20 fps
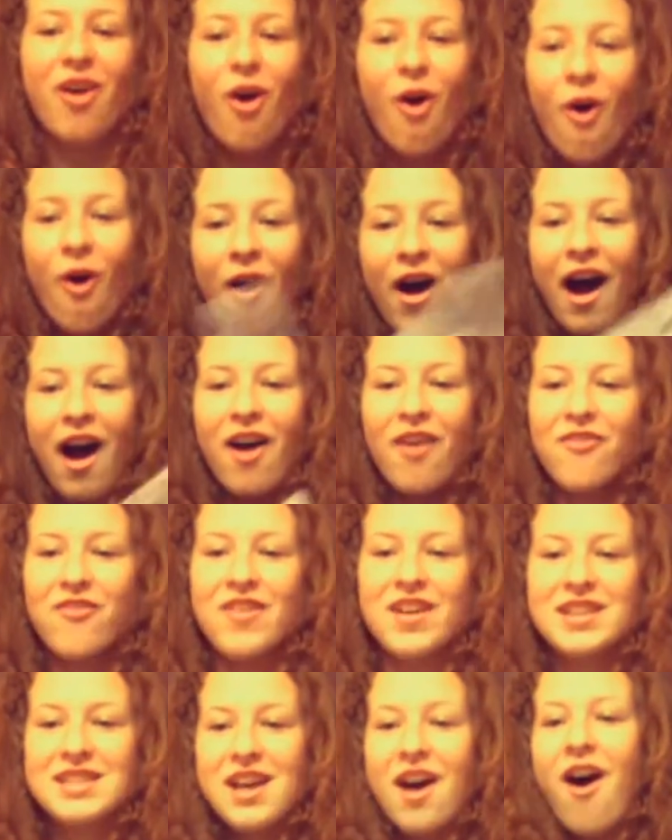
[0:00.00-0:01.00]
whole
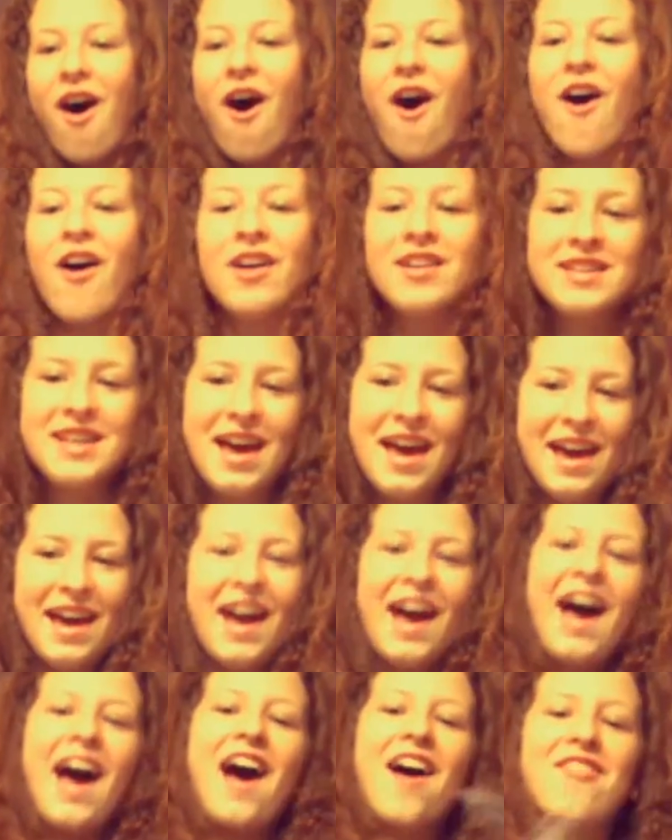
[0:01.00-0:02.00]
outfits all day,
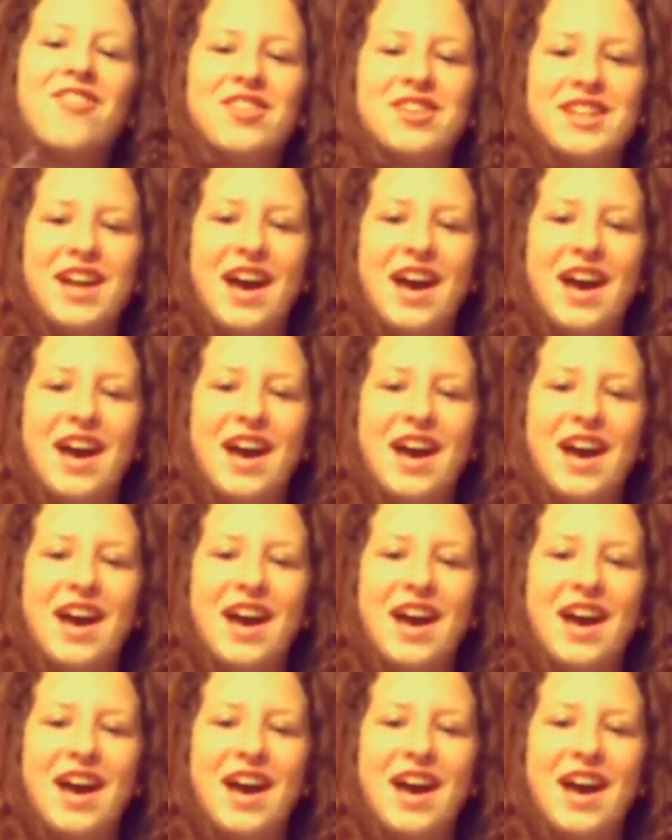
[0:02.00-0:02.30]
every